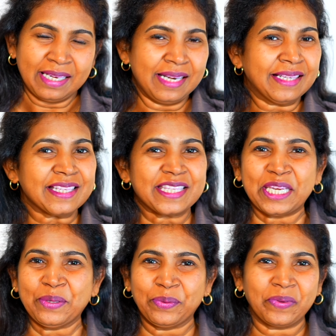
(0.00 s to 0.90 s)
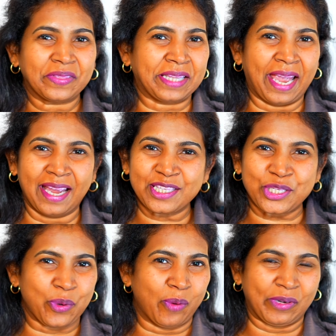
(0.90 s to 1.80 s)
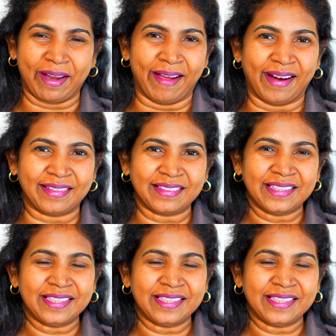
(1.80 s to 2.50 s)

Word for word: Let us give thanks to our God.